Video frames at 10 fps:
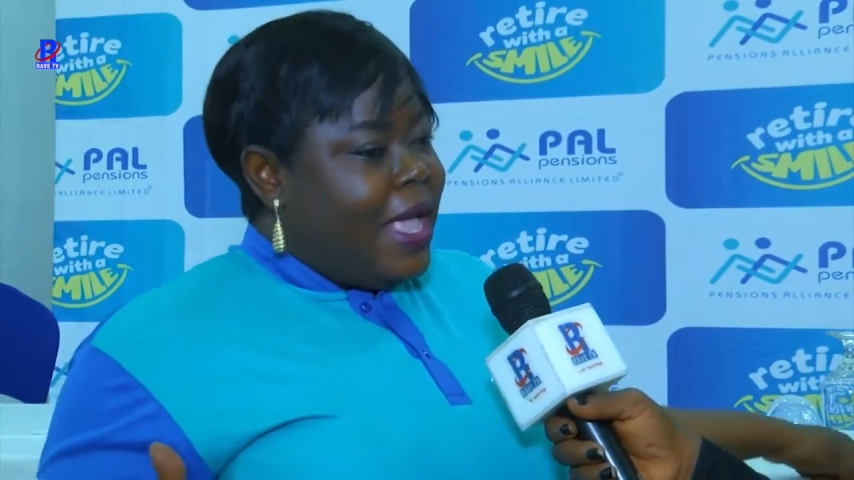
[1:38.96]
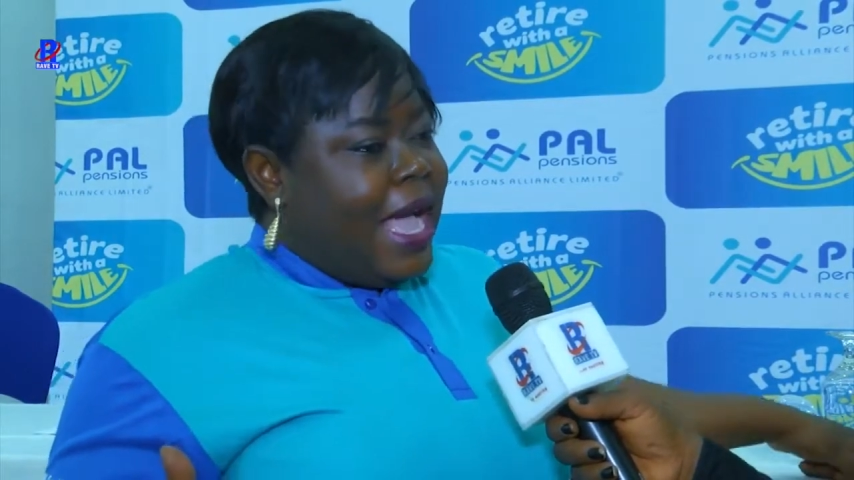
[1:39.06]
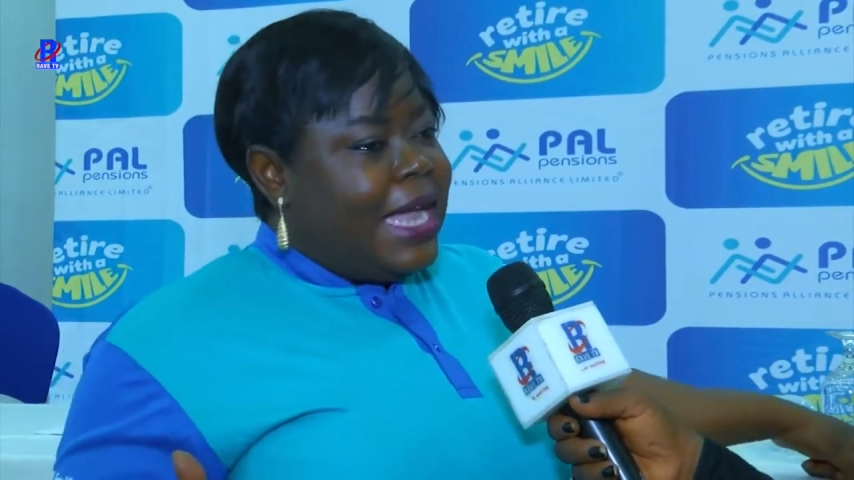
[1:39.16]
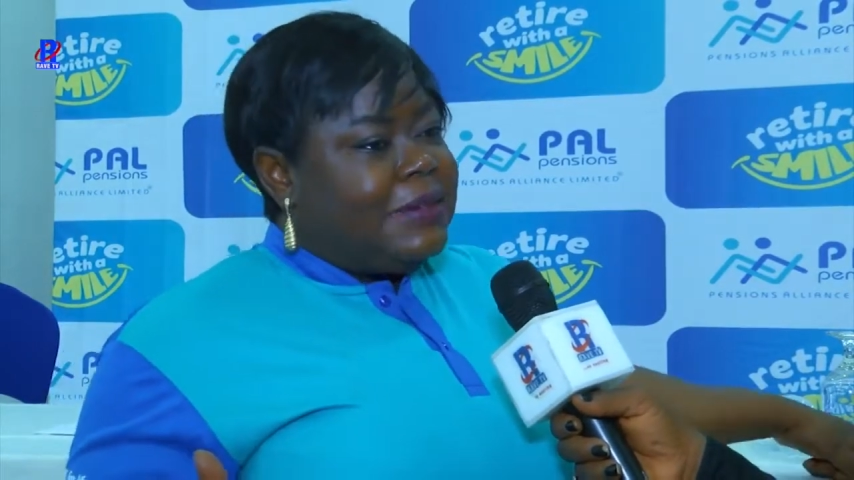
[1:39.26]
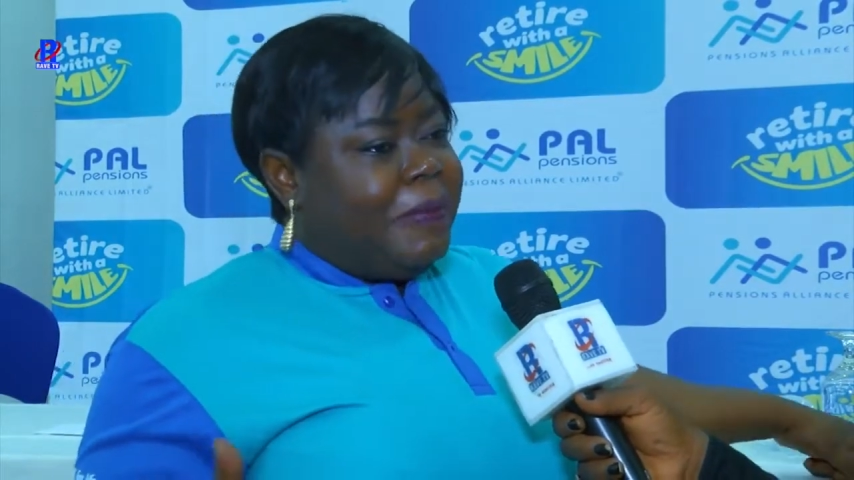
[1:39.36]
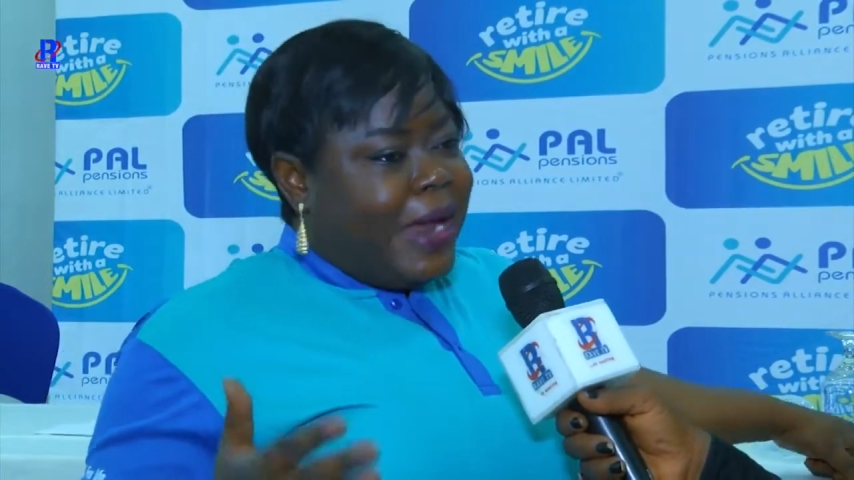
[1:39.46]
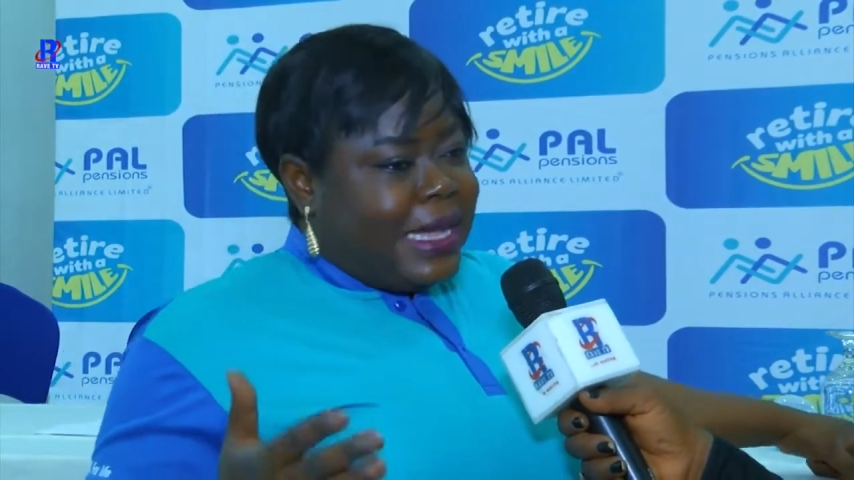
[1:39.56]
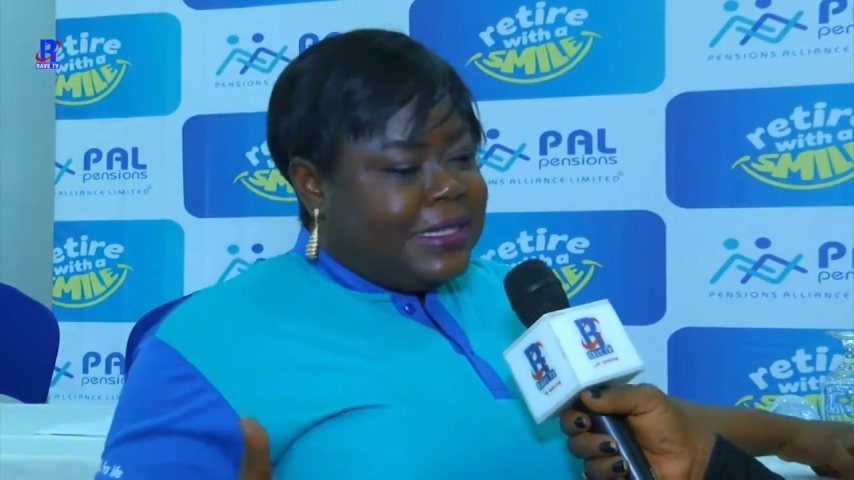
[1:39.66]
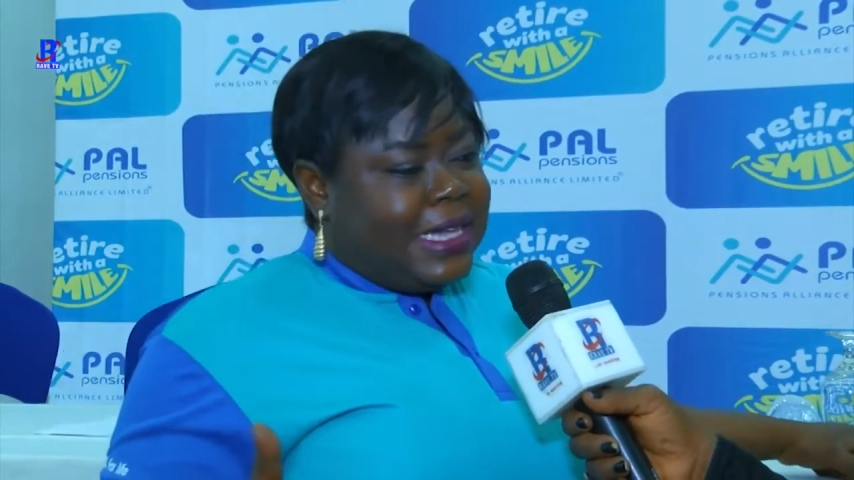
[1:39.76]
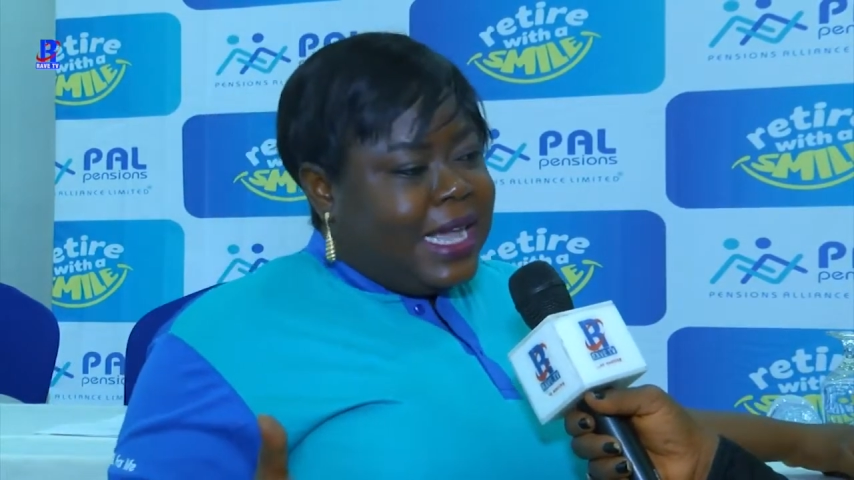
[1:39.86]
And
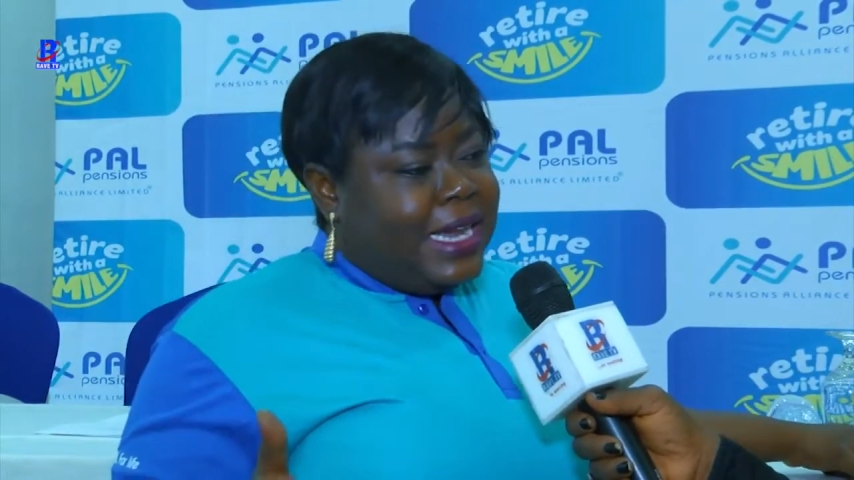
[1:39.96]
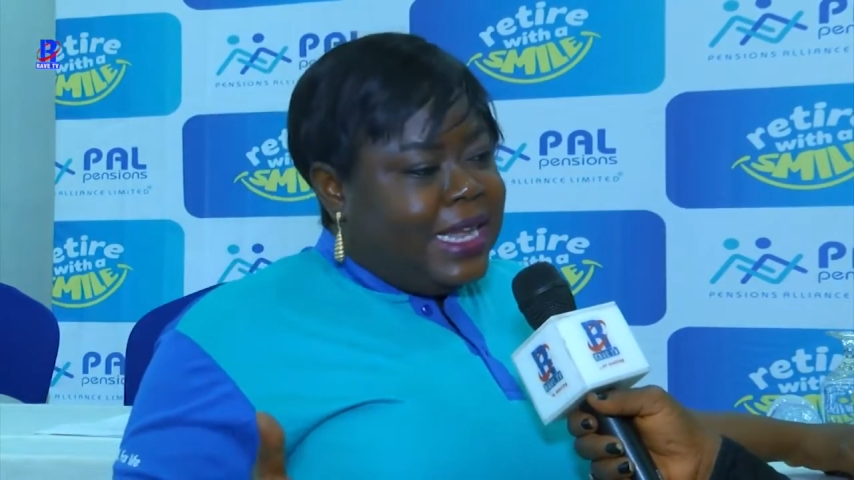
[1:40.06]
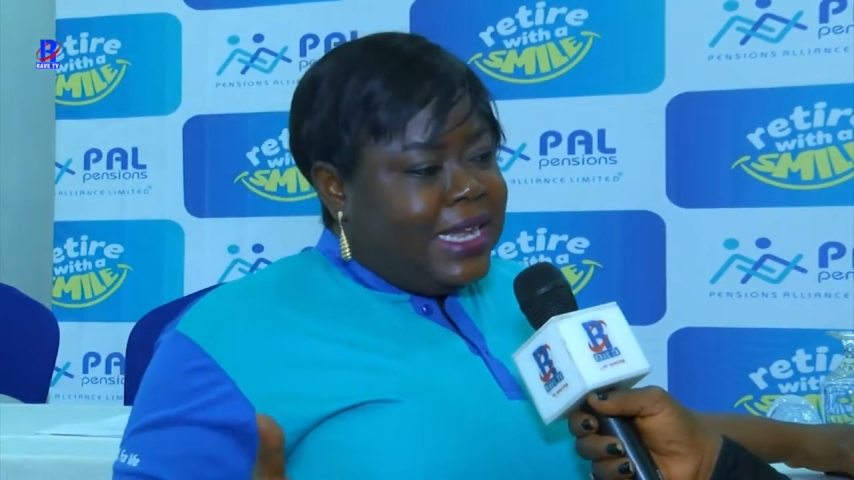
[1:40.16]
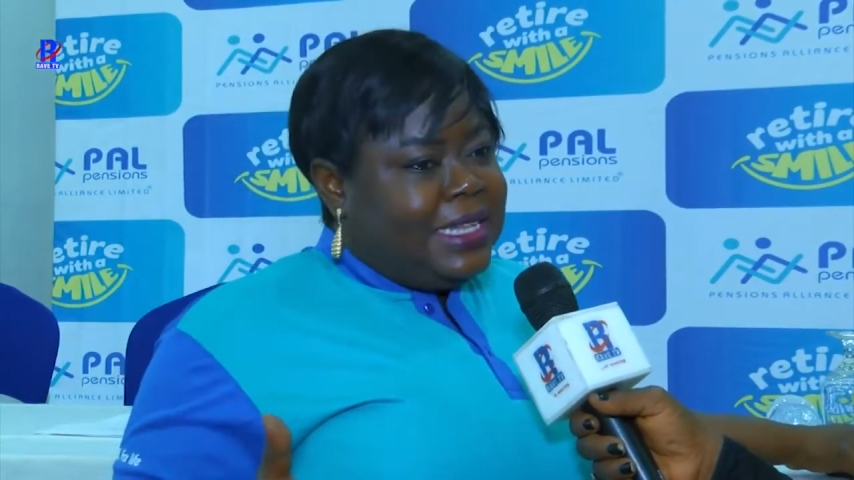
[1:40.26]
practically,